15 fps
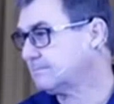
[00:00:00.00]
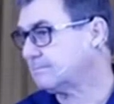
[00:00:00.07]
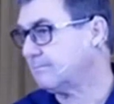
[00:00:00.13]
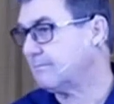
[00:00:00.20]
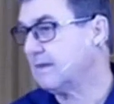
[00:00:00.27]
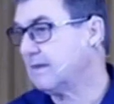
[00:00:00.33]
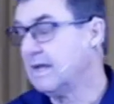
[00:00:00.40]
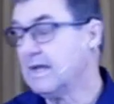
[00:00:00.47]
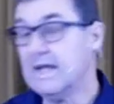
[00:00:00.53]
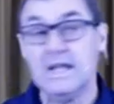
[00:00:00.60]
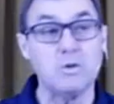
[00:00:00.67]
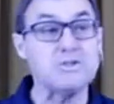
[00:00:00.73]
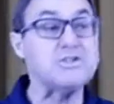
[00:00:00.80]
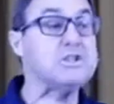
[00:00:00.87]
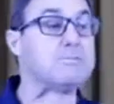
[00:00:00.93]
He wasn't
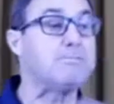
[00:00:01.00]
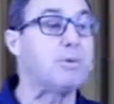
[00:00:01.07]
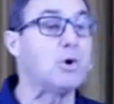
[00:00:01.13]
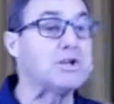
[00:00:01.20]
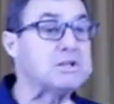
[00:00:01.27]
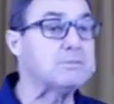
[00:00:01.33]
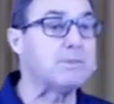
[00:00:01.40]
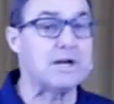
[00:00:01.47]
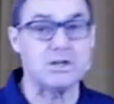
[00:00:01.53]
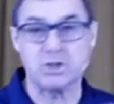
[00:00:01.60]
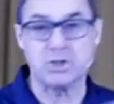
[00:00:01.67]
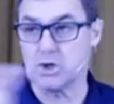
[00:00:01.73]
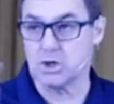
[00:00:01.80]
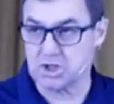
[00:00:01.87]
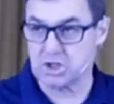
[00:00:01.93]
appointed by a church
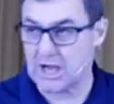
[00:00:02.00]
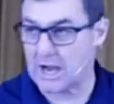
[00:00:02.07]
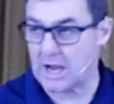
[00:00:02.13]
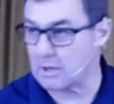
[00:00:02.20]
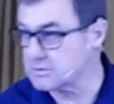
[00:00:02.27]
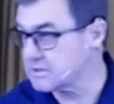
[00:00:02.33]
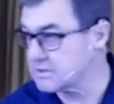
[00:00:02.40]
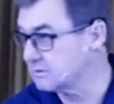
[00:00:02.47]
council.